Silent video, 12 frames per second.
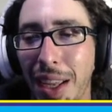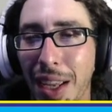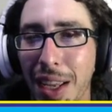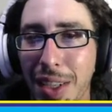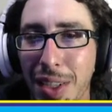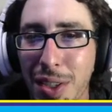
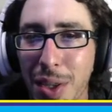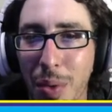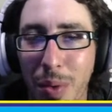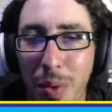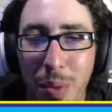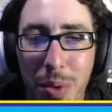So
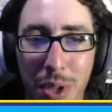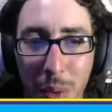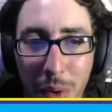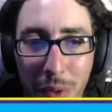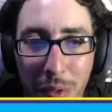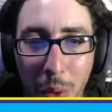we'll start
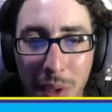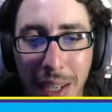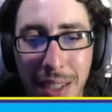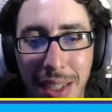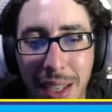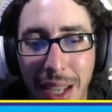with
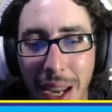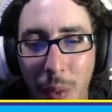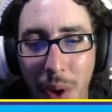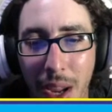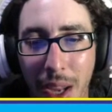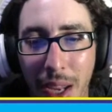Vortex the
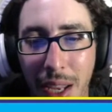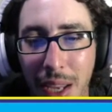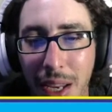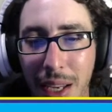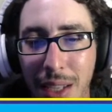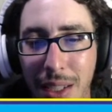Gateway.
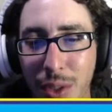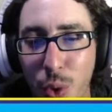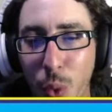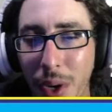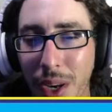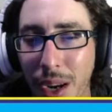It is
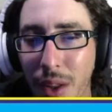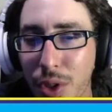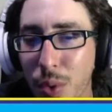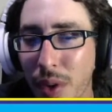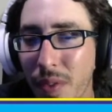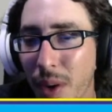$20,
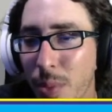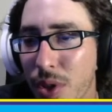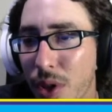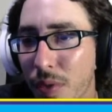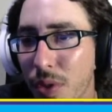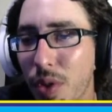
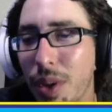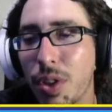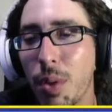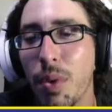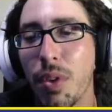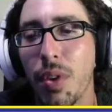25% off until
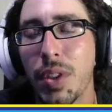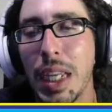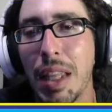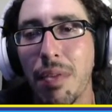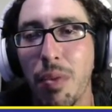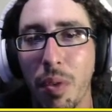October
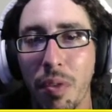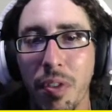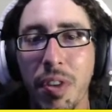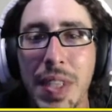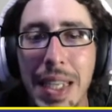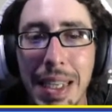13th for
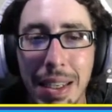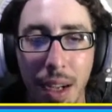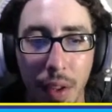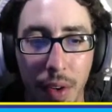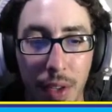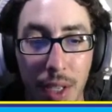
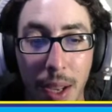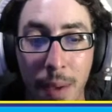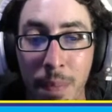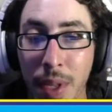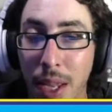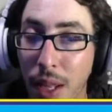$15.
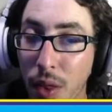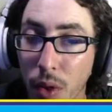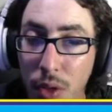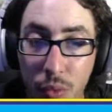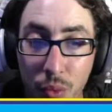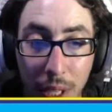It
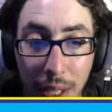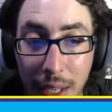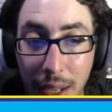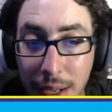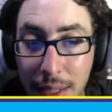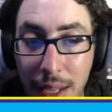looks really
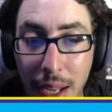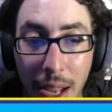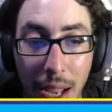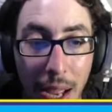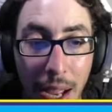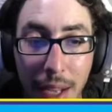nice,
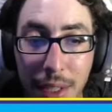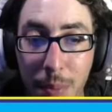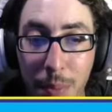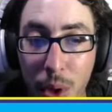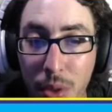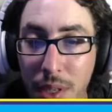as
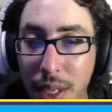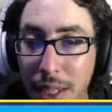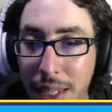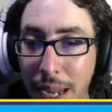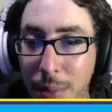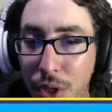most of these
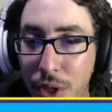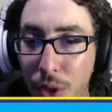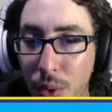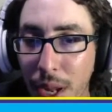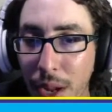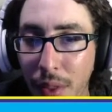games do
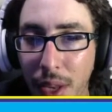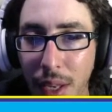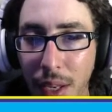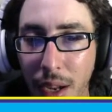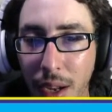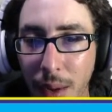now
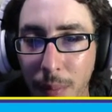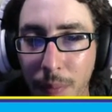that